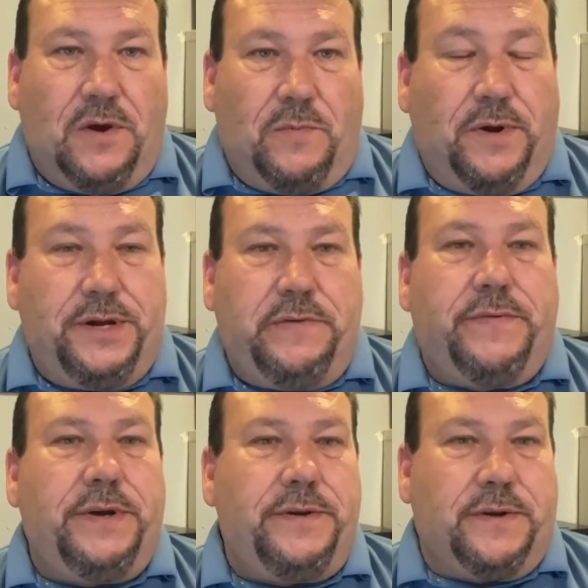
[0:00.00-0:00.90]
where you
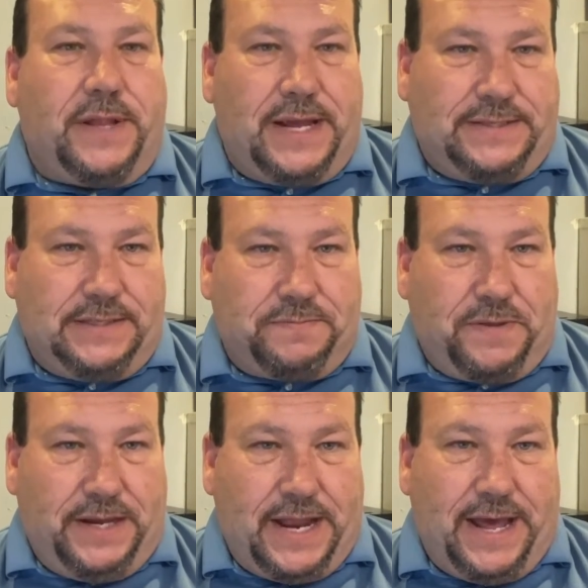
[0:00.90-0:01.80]
renew your license
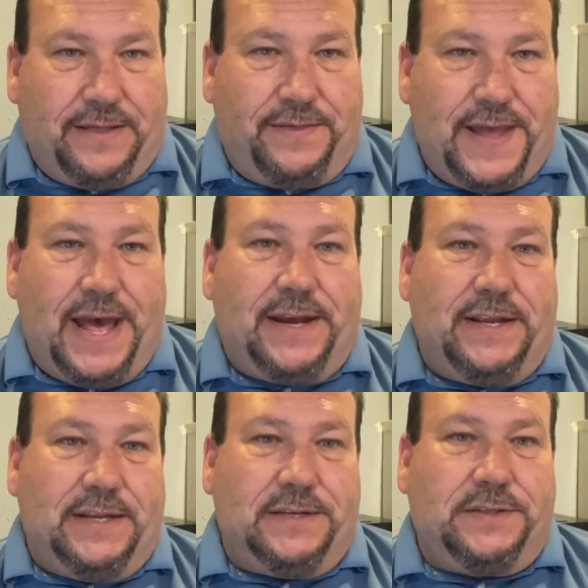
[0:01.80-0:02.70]
plate at. That
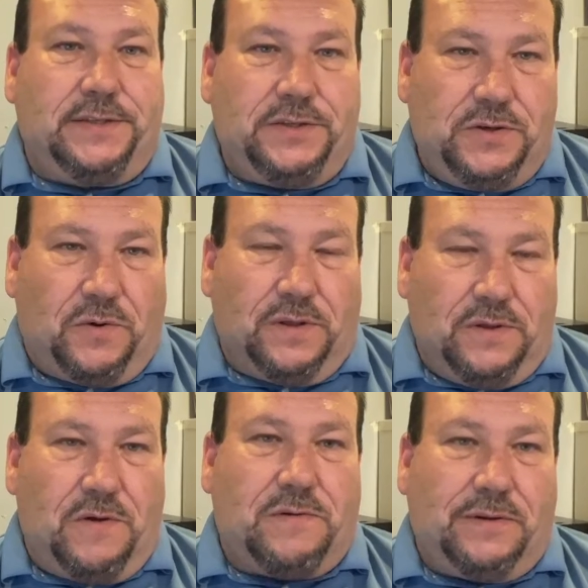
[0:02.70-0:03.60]
is your
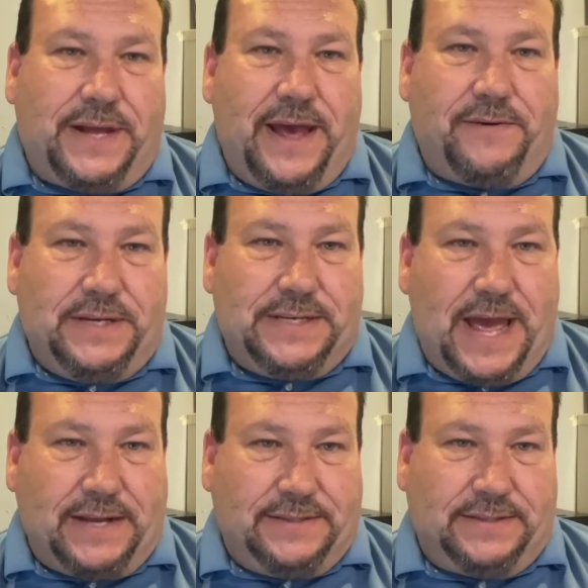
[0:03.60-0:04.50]
local county
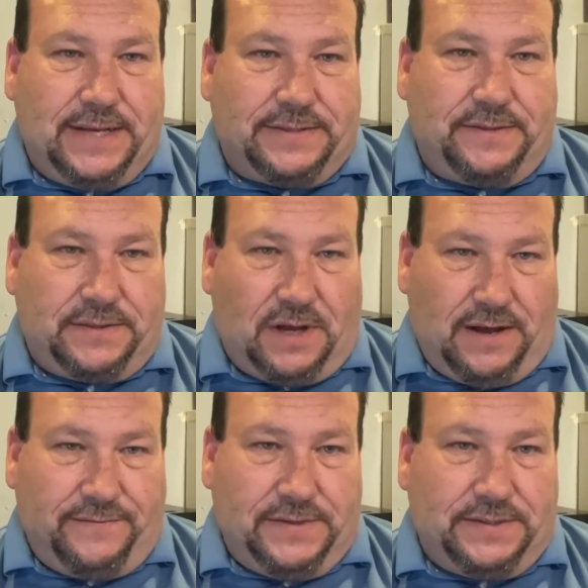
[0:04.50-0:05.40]
tax assessor's
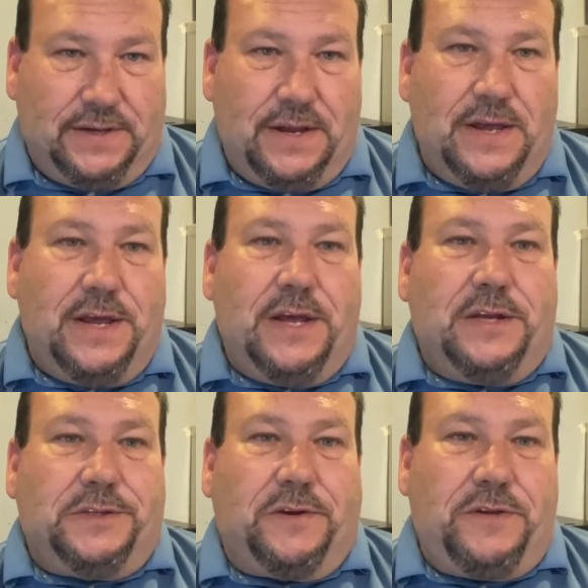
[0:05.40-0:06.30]
office.
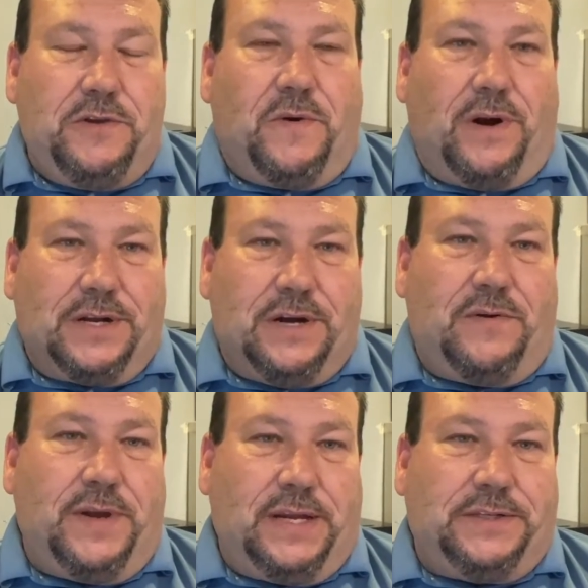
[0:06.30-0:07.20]
So you are
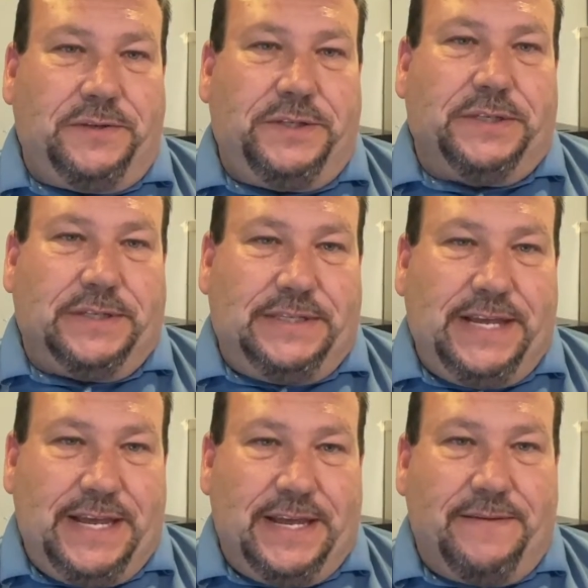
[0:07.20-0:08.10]
going to your
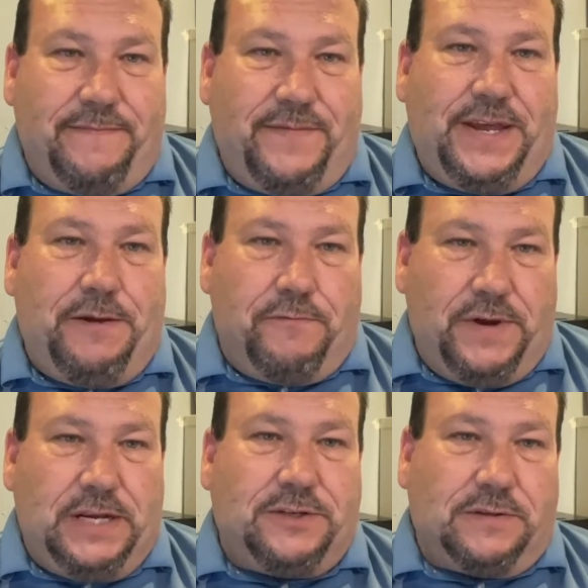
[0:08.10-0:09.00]
DMV
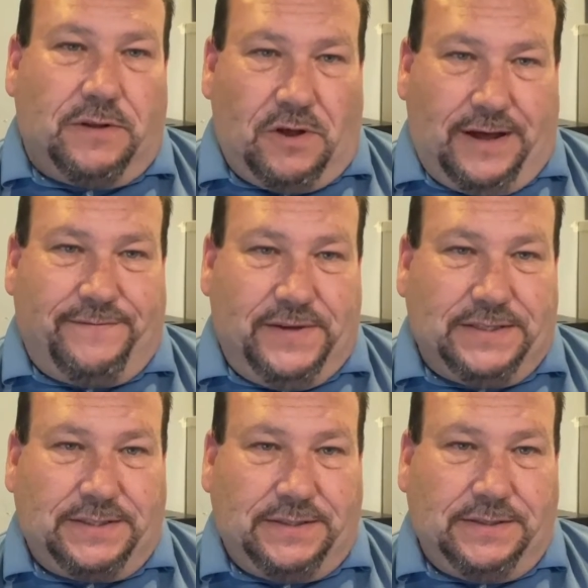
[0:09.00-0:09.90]
regional
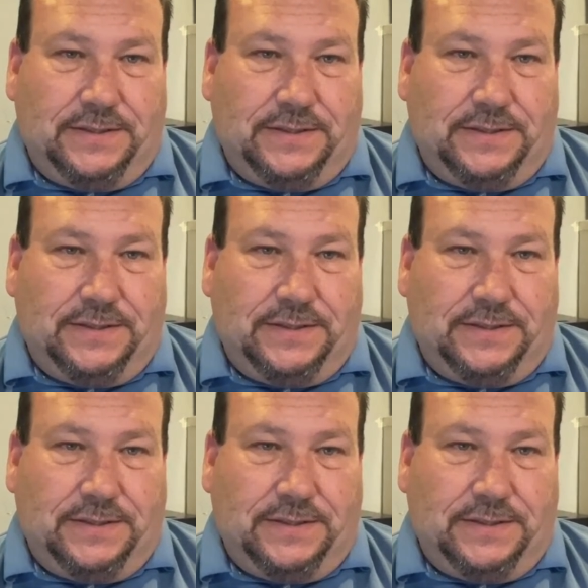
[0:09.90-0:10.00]
office,